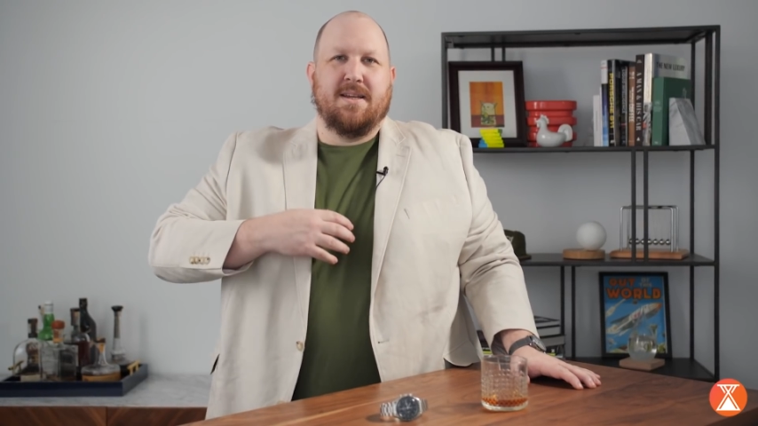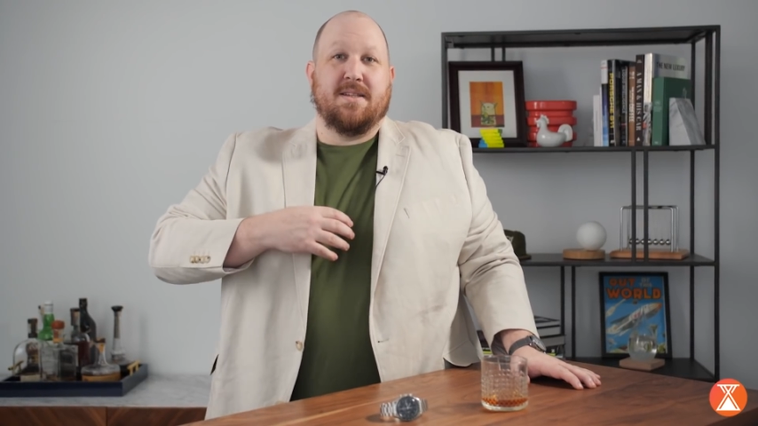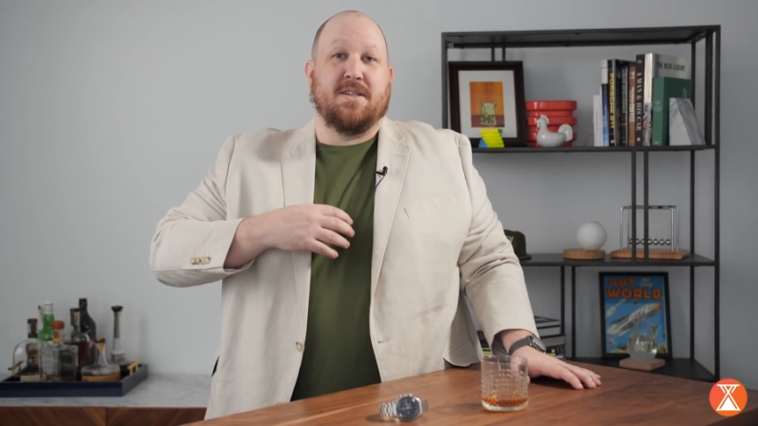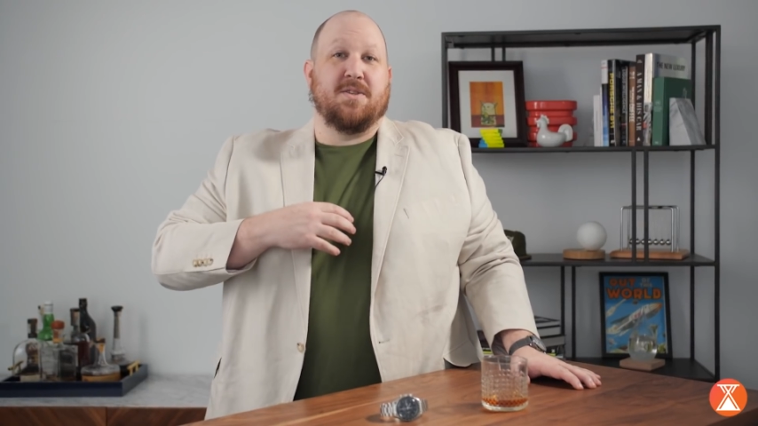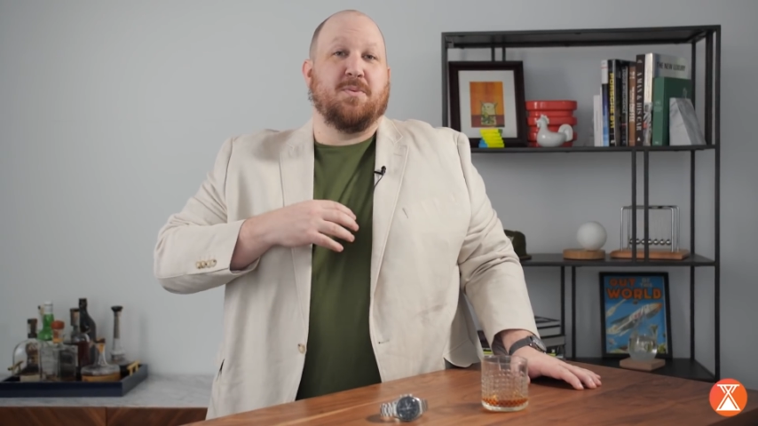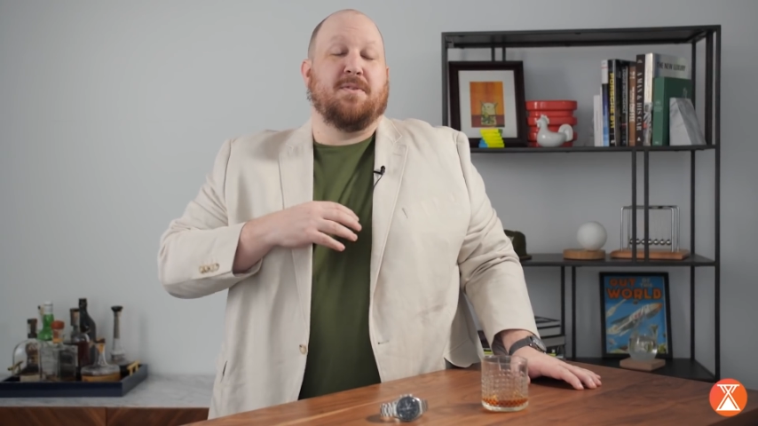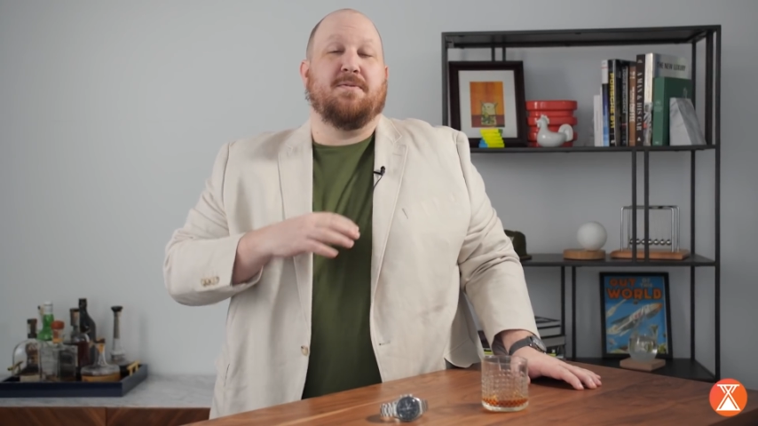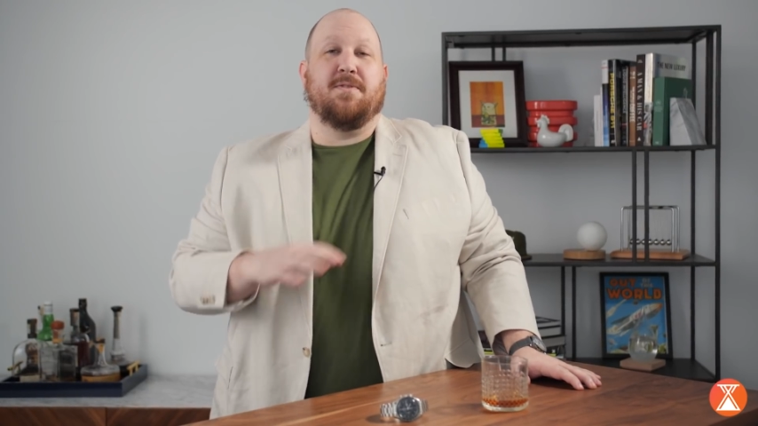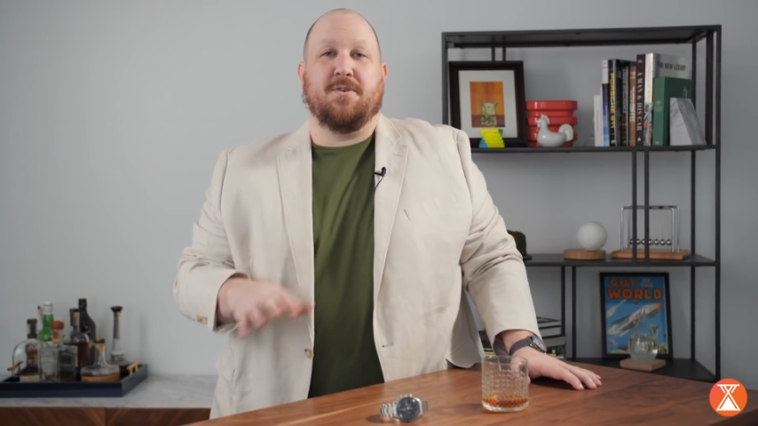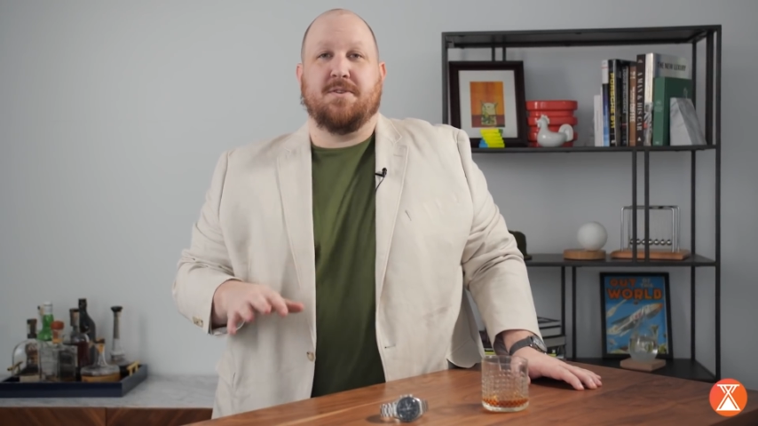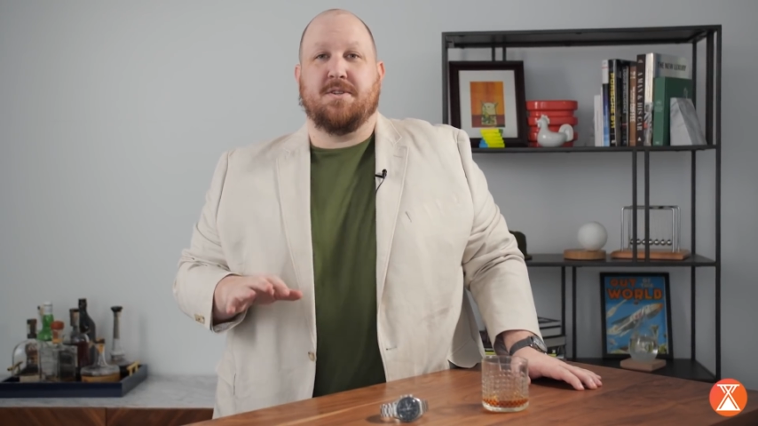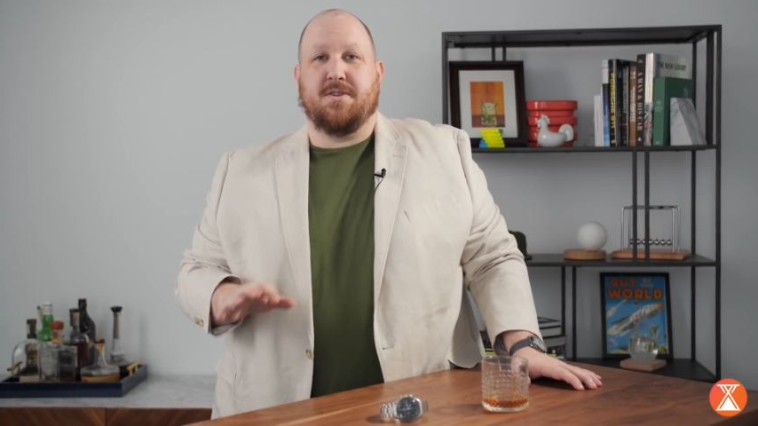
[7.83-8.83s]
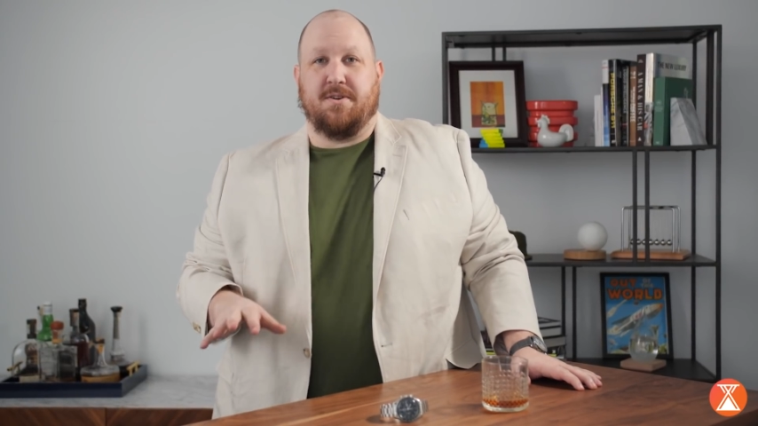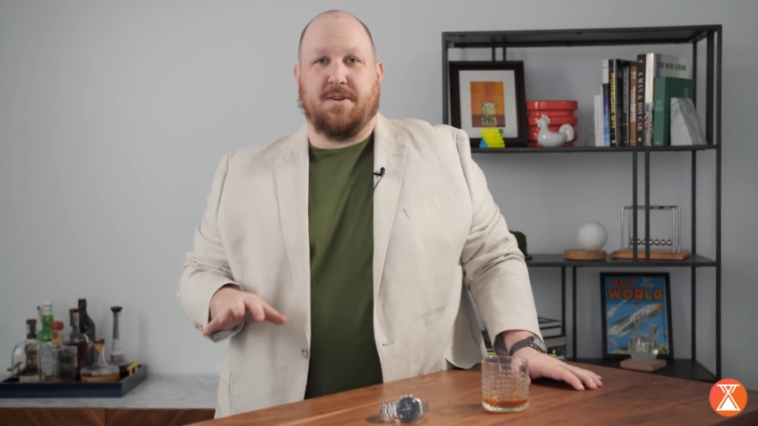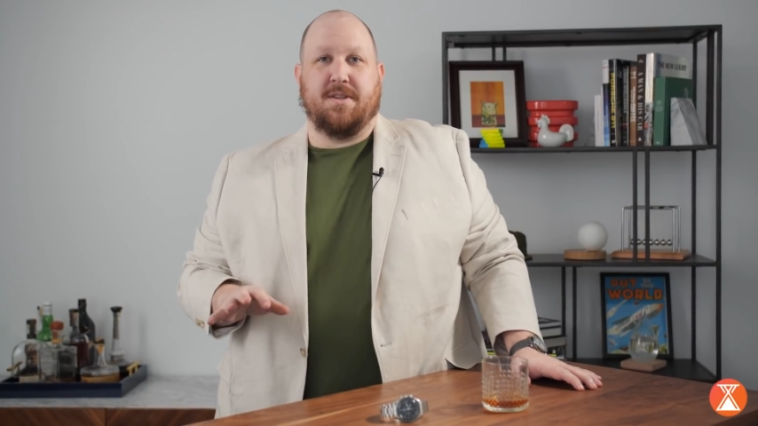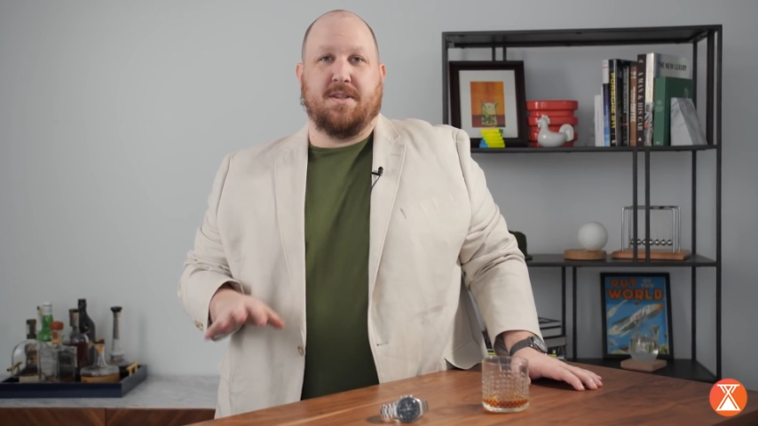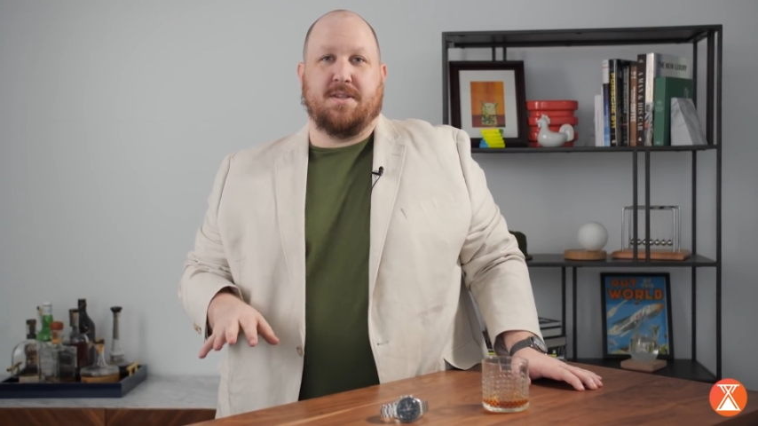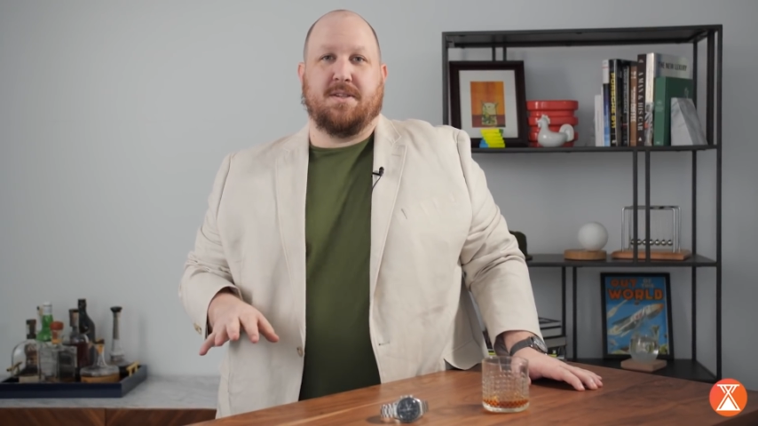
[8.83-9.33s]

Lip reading: since we first started the